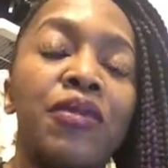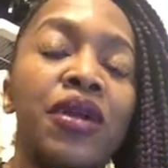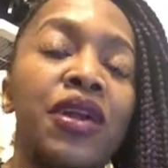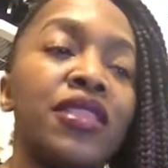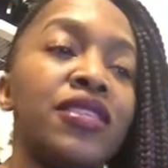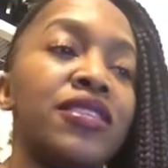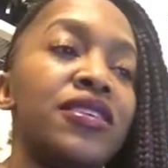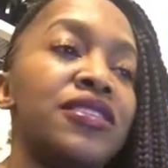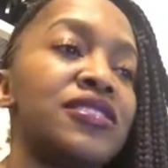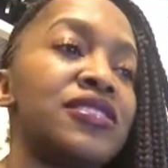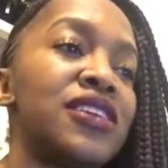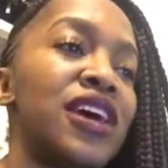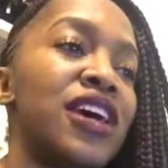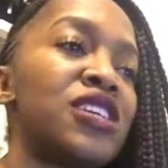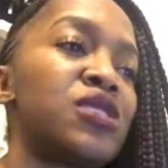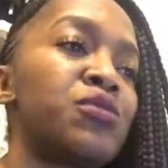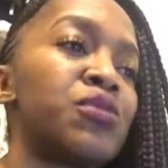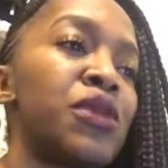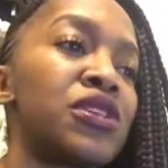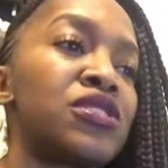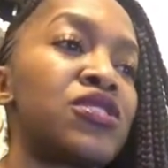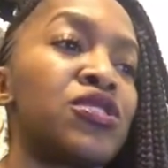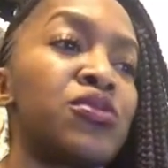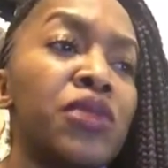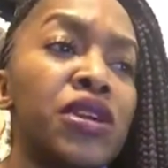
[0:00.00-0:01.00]
in this
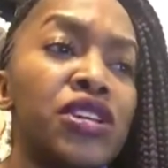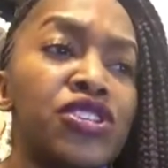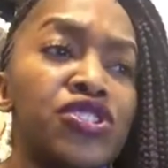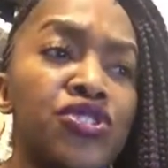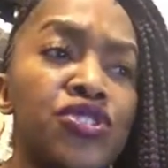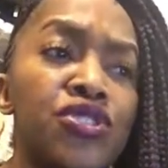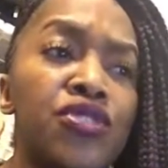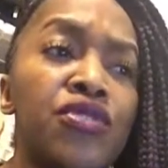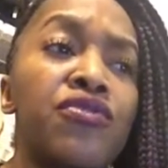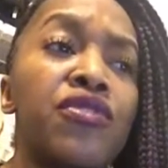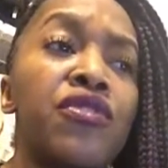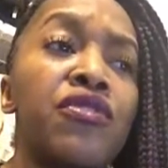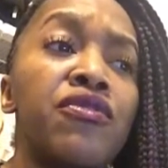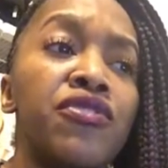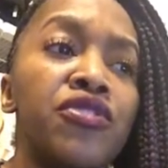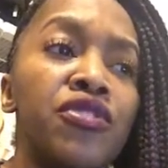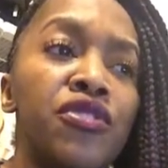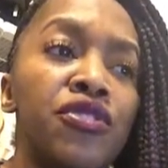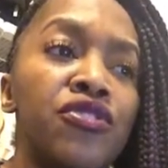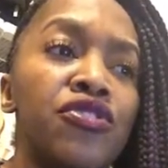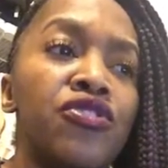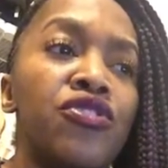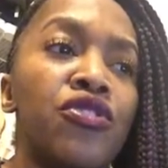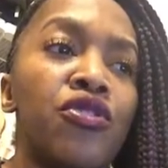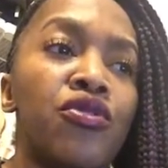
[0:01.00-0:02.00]
aspect. So make sure you've
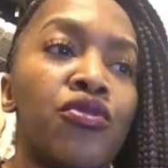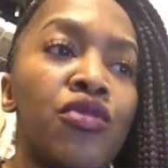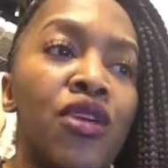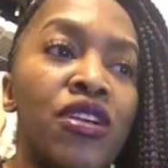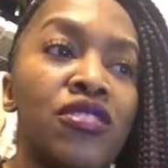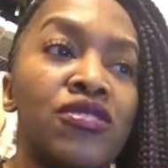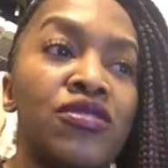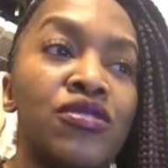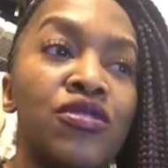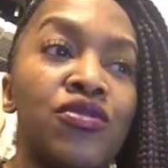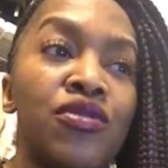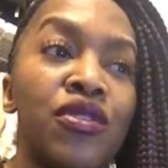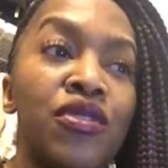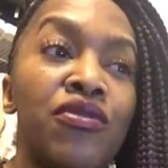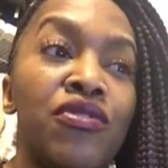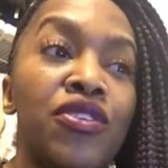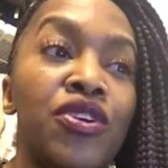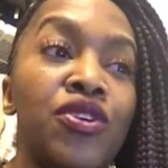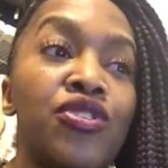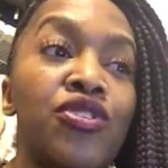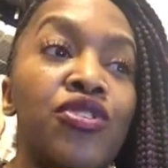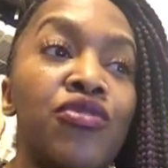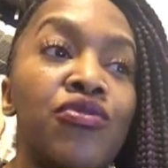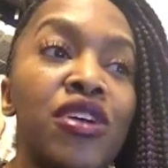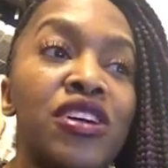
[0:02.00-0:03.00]
reviewed your
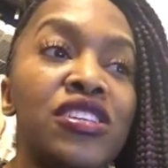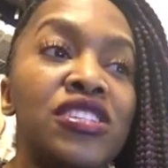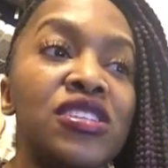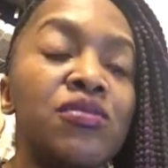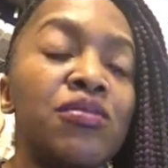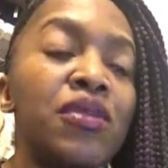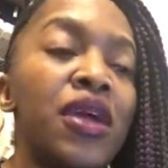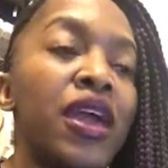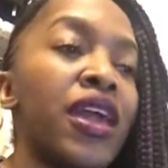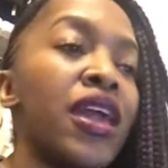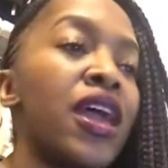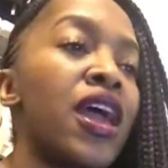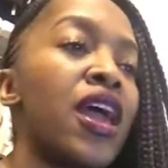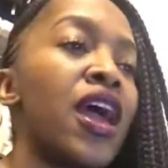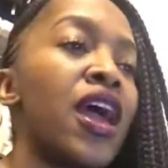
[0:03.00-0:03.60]
resume